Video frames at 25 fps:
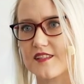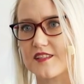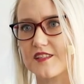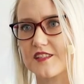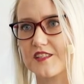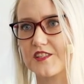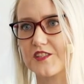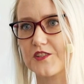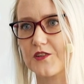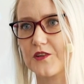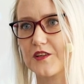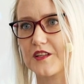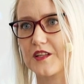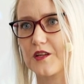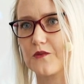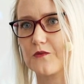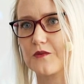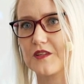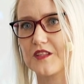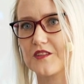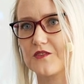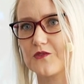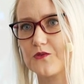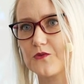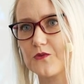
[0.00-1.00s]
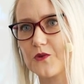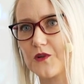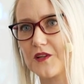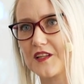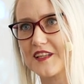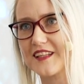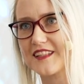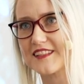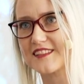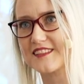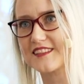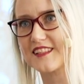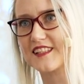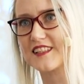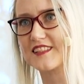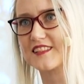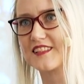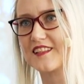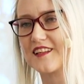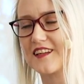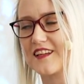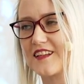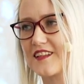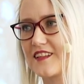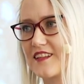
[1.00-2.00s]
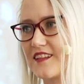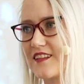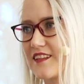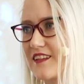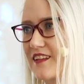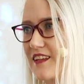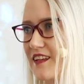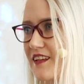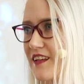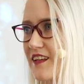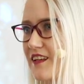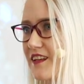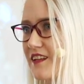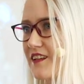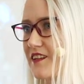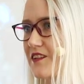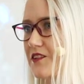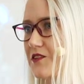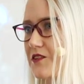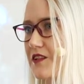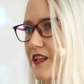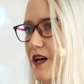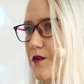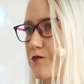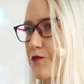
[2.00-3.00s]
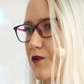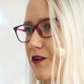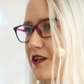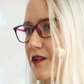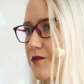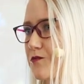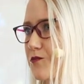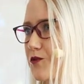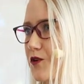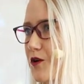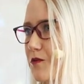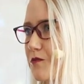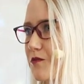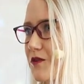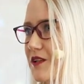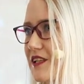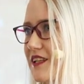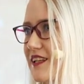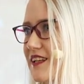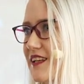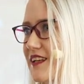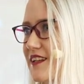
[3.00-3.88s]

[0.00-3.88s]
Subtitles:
sure that we do all these things, like collaborate properly